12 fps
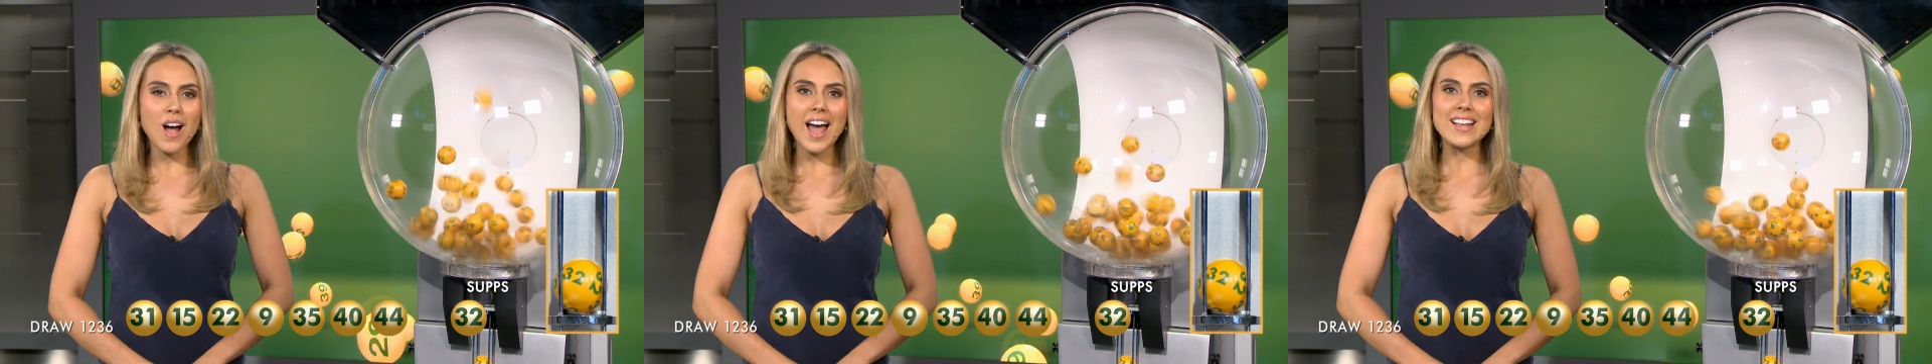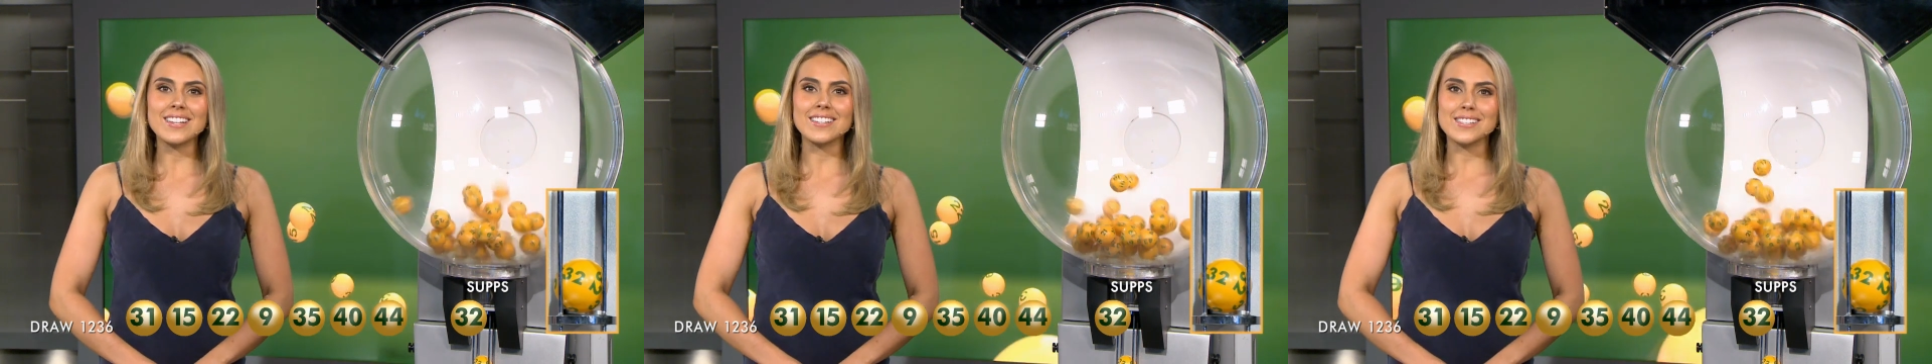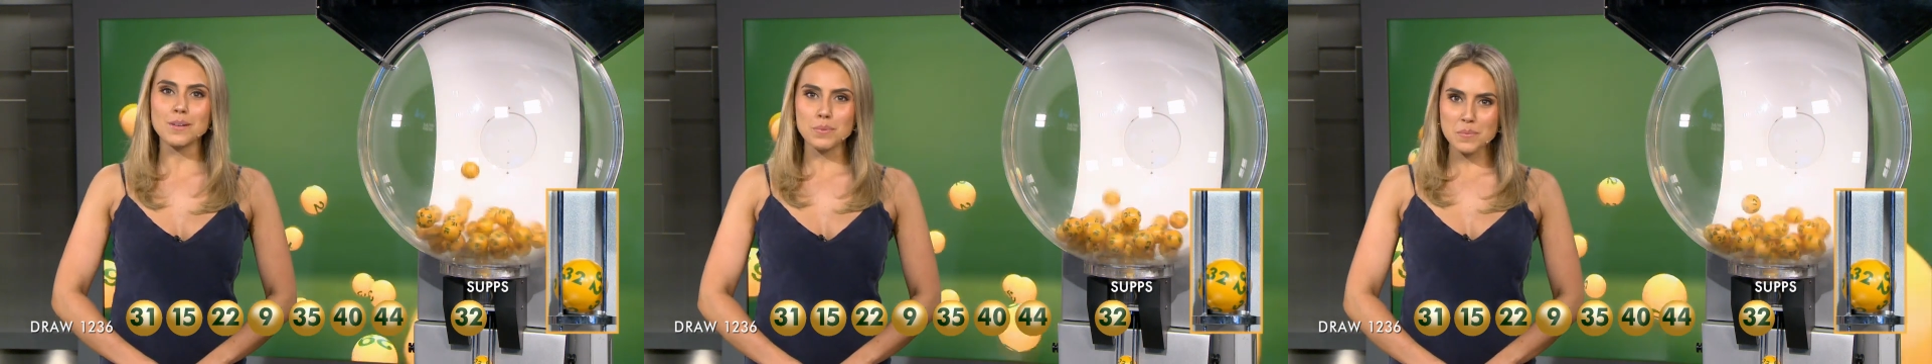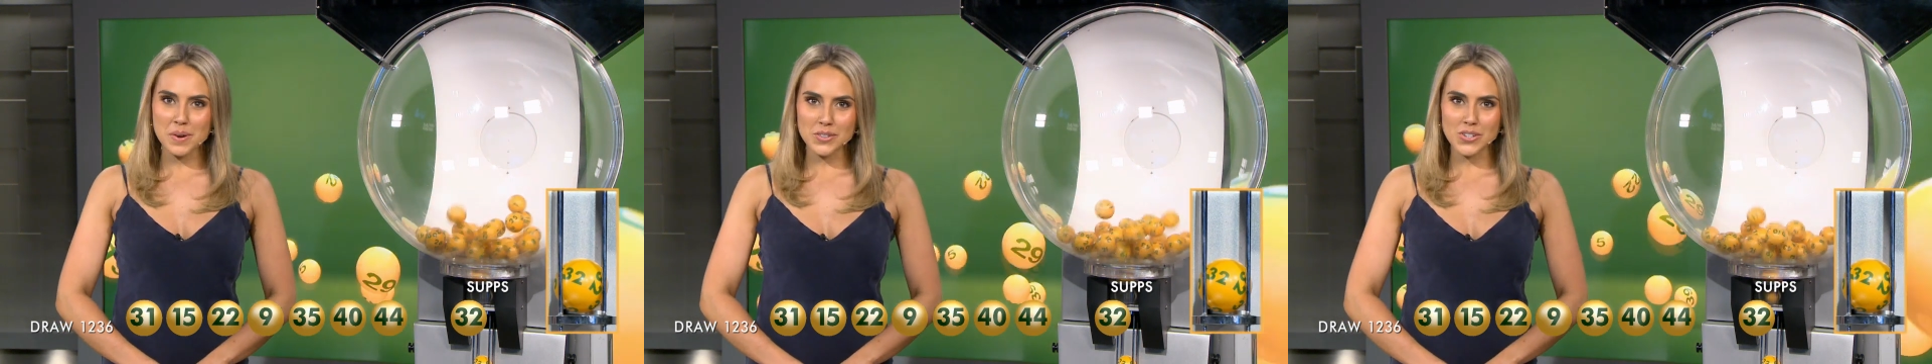and our
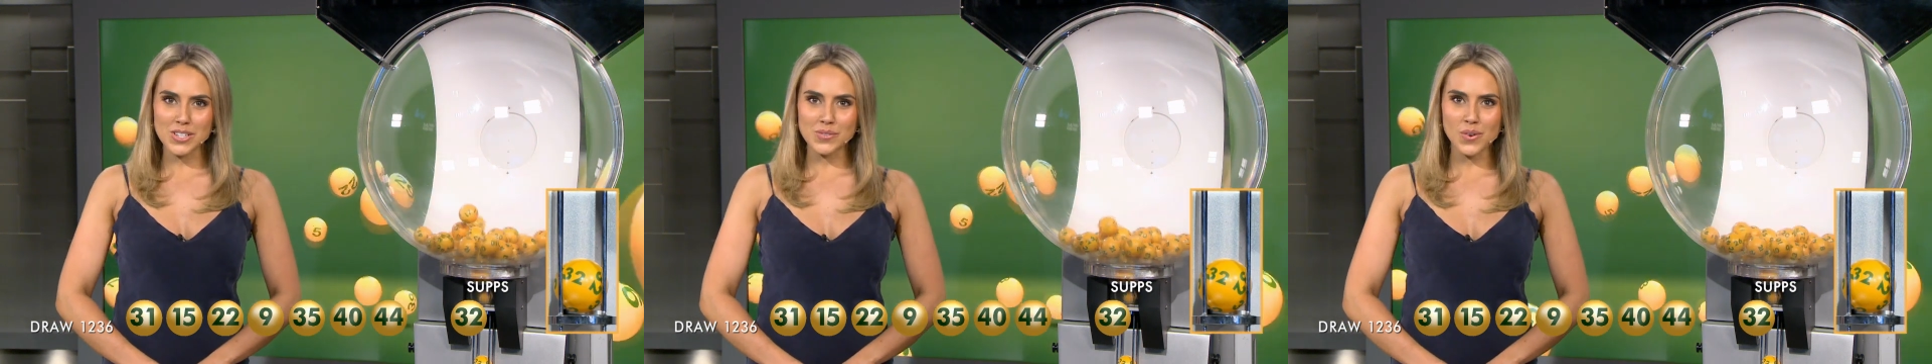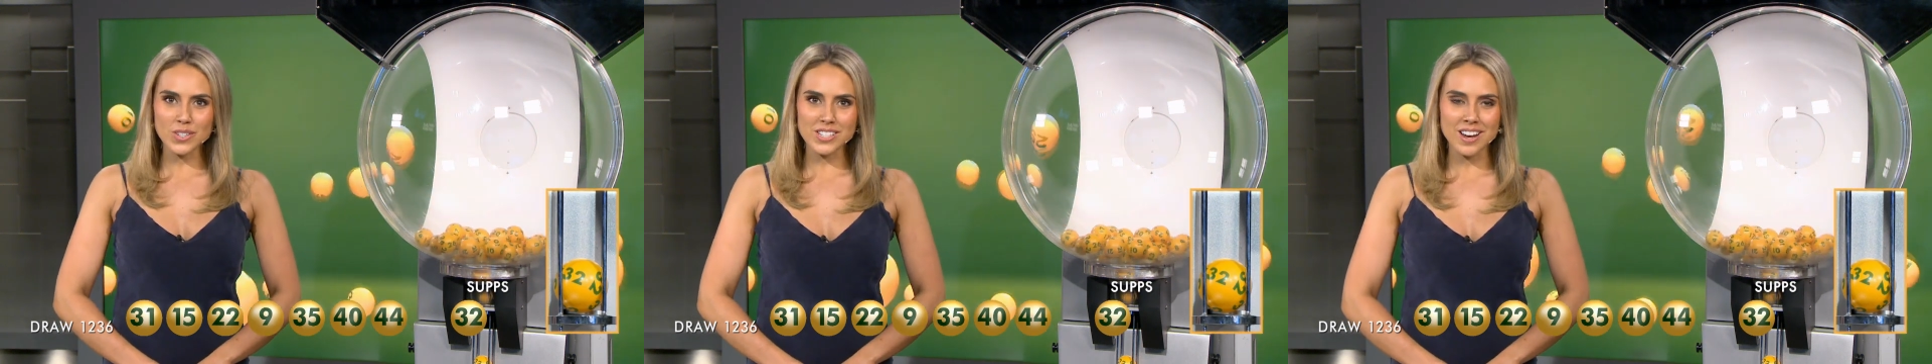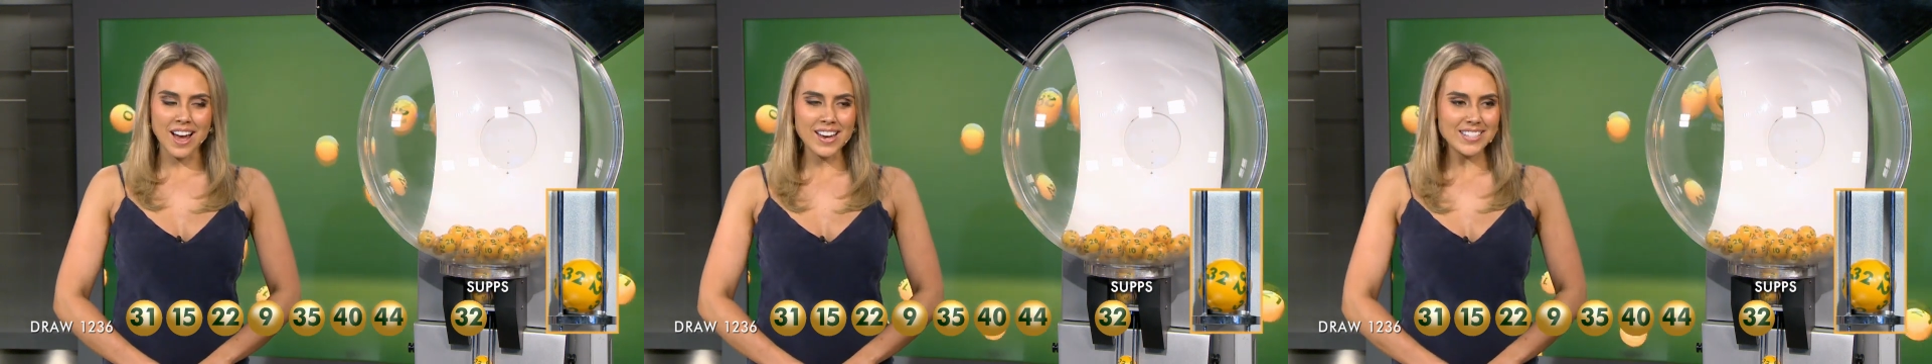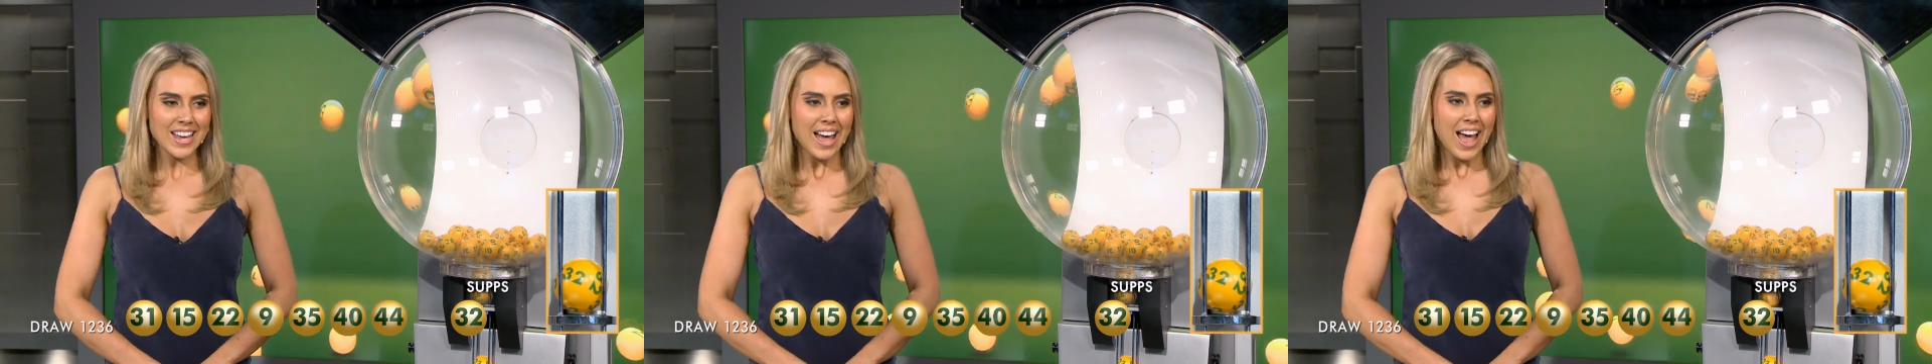supplementaries for tonight